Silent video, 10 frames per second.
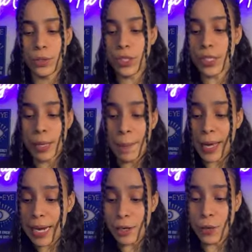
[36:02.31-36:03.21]
You're
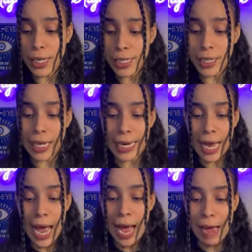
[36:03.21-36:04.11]
somebody you need to, like,
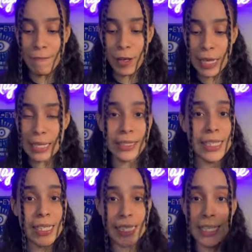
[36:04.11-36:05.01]
I feel like
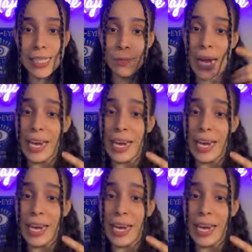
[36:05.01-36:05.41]
this right